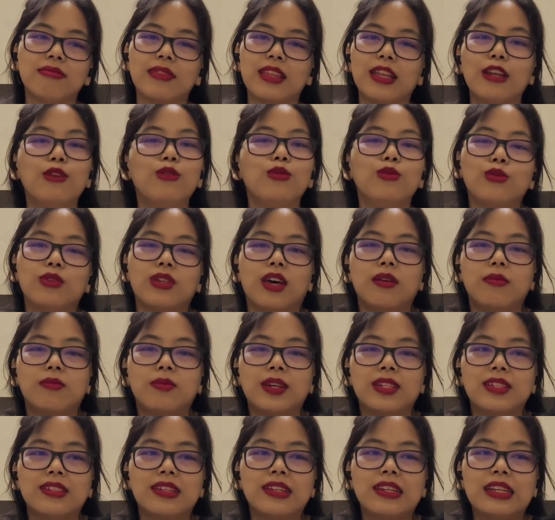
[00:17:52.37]
lose her
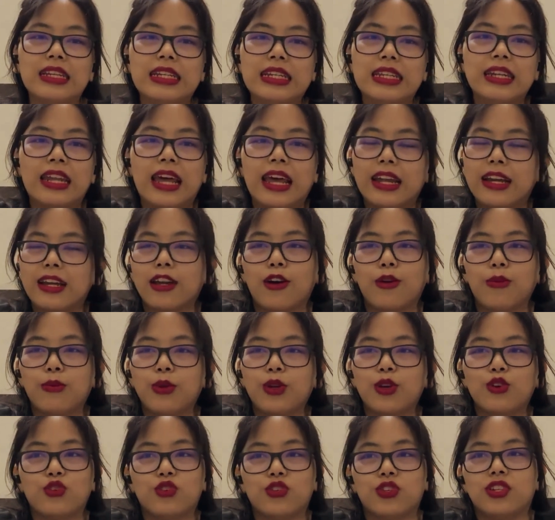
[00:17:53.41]
virginity right now
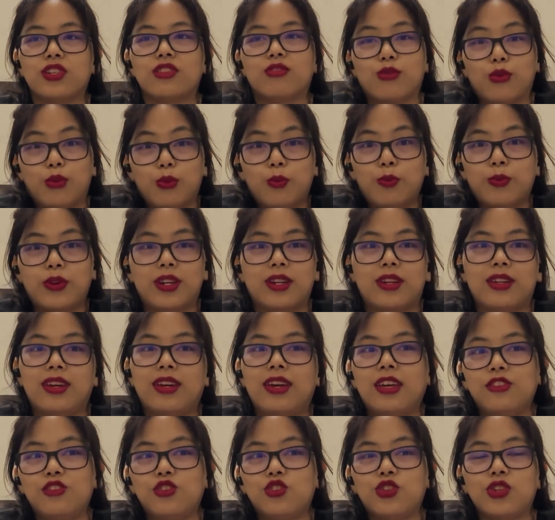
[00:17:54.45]
because she is so pretty,
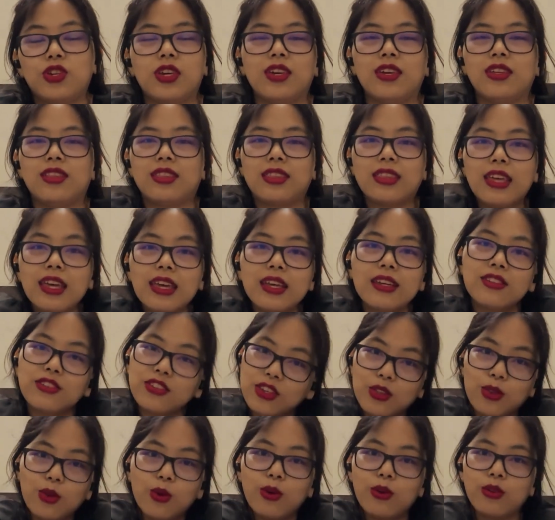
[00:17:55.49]
and she thinks
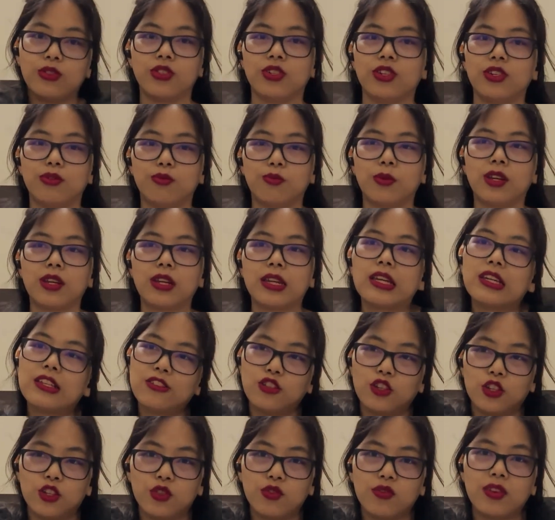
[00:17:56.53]
she knows she is pretty,
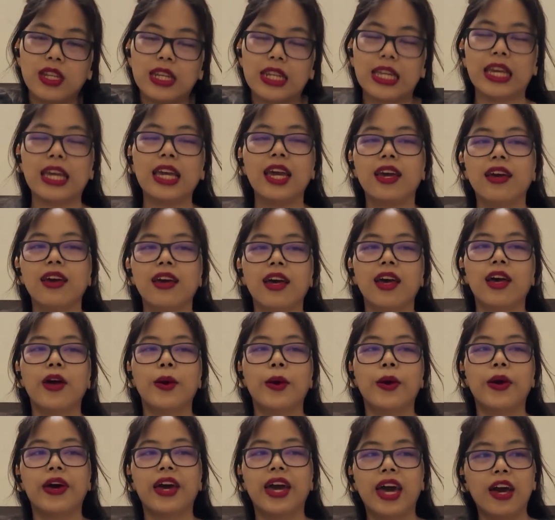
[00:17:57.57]
she is witty.
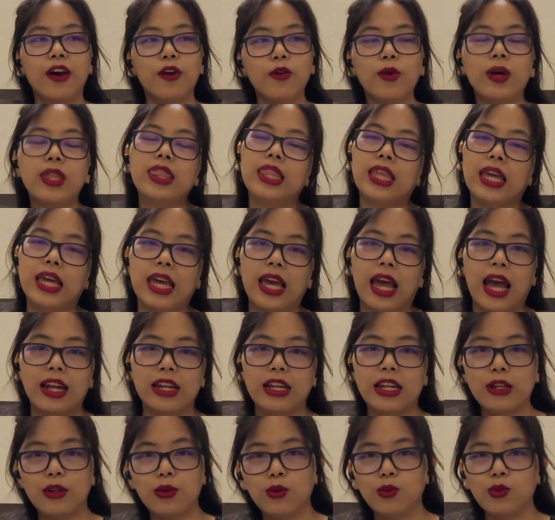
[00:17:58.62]
One day at
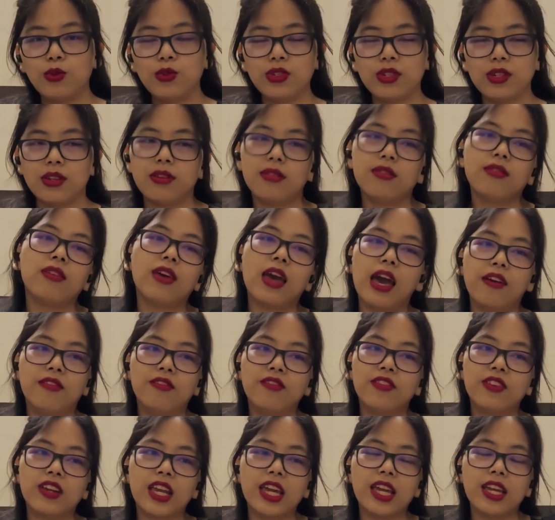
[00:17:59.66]
the roost,
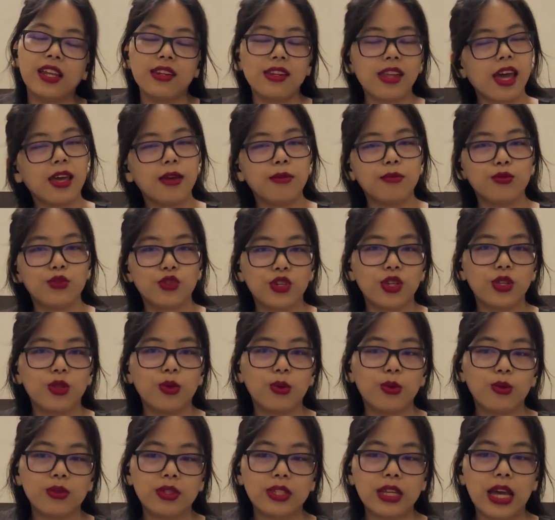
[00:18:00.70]
every time she
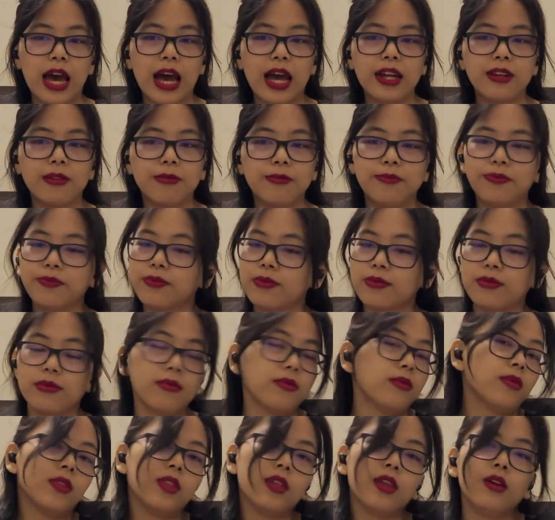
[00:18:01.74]
knows that
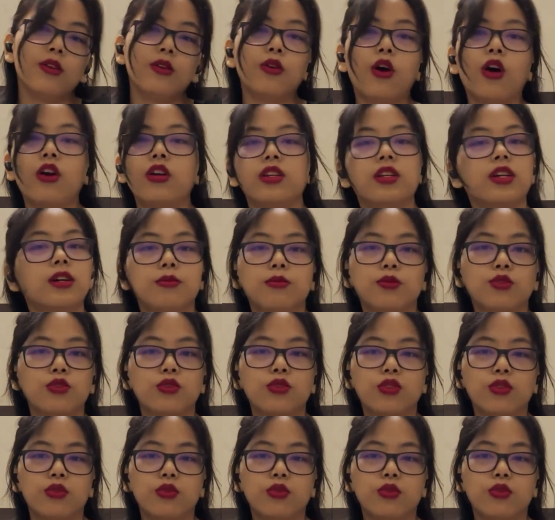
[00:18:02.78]
Ron comes to the